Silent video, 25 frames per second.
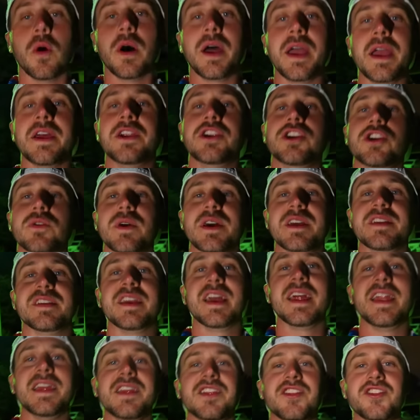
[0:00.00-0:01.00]
While Andrew is
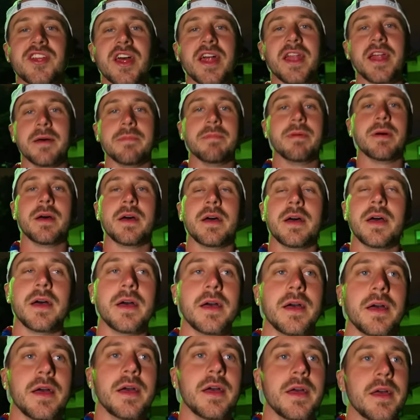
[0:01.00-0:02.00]
getting set up,
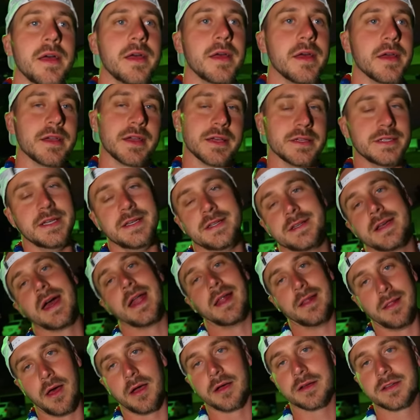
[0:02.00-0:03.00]
because he's got
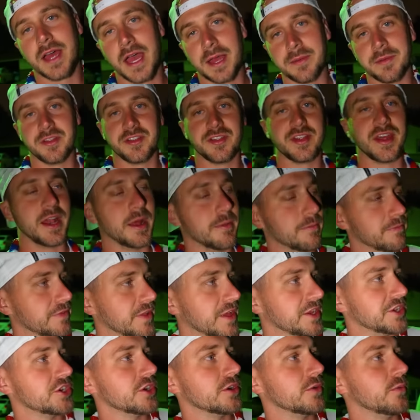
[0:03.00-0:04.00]
a long time to set up,
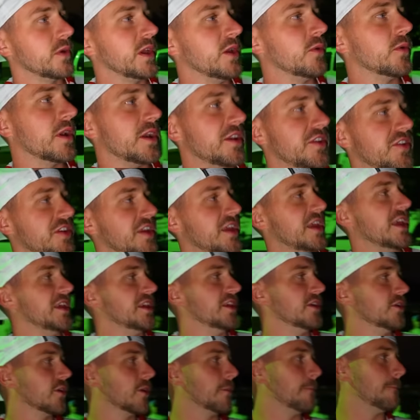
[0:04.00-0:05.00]
Fletcher, we wanna see
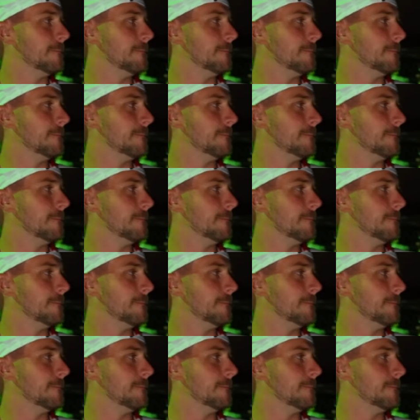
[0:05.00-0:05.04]
your